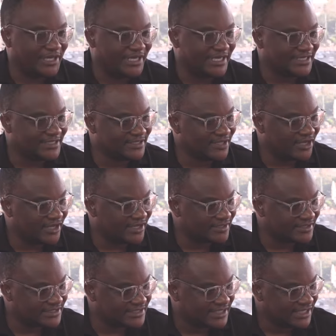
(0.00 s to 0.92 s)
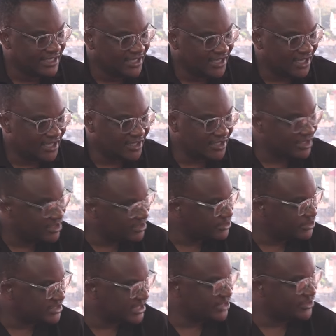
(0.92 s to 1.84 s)
Ian, because Ian,
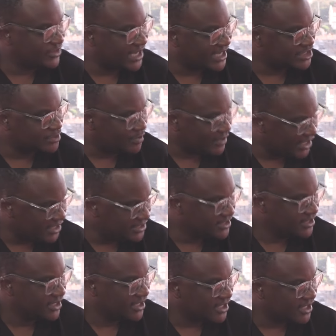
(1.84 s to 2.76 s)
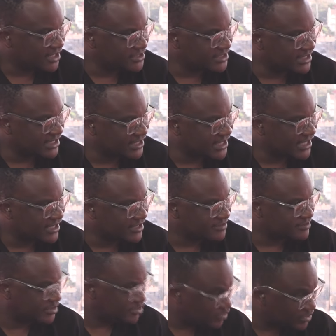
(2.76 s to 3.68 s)
you said you guys played
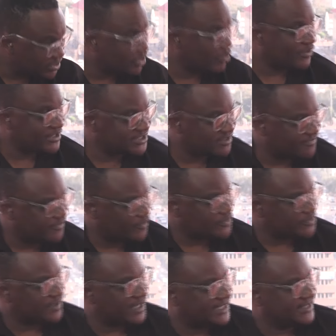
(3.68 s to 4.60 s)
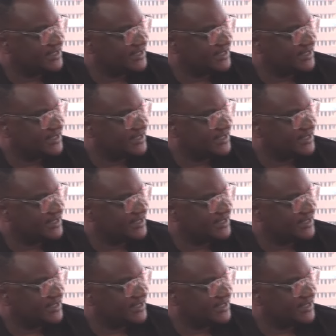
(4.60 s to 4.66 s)
together, this was at the Western Force, right?